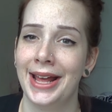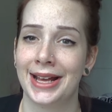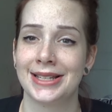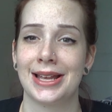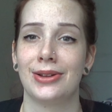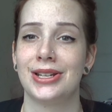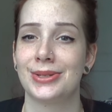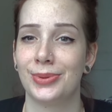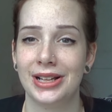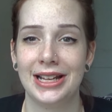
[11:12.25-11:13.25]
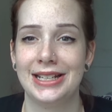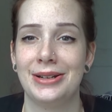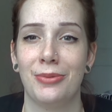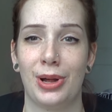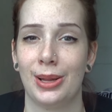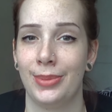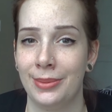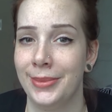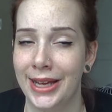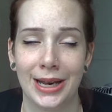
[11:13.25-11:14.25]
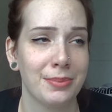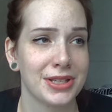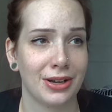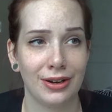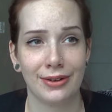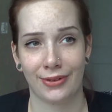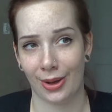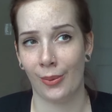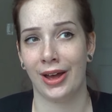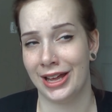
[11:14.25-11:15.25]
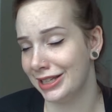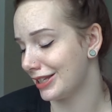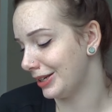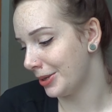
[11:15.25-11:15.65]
because I just really didn't want to be mean. I'm sorry if I was.